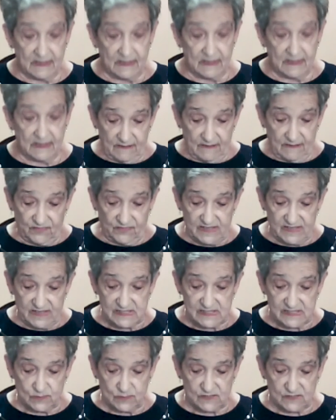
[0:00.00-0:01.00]
This was
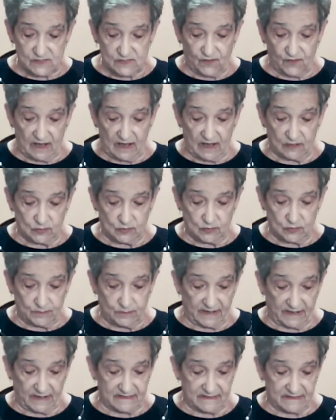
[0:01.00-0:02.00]
followed by the
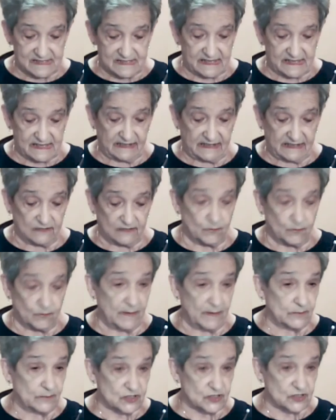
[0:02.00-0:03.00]
sale of
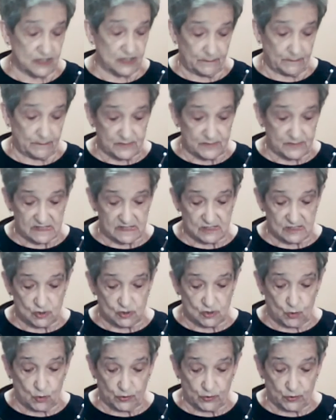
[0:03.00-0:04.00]
memberships, donor
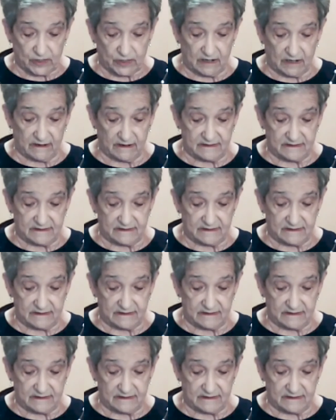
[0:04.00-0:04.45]
cards,